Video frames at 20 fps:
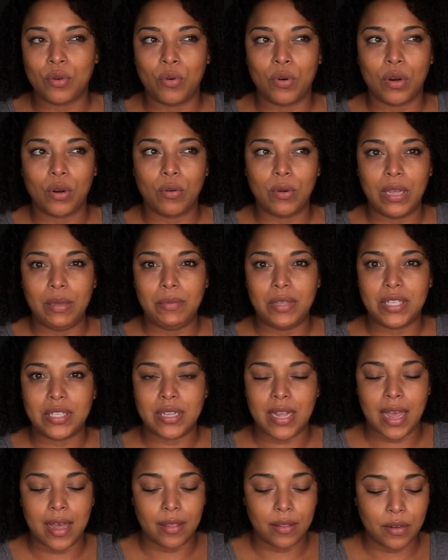or creamy
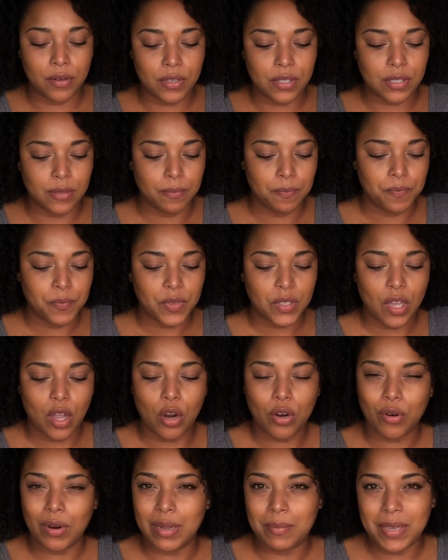stylers
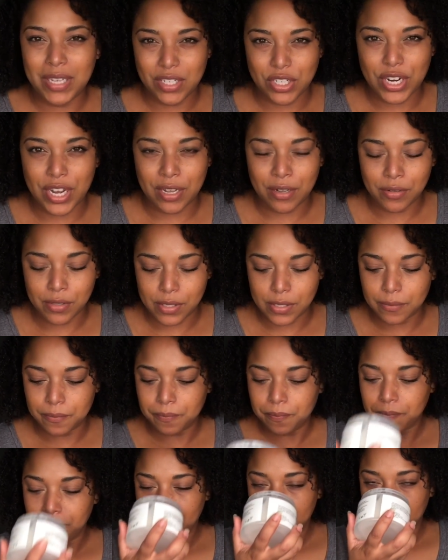or creamy gels,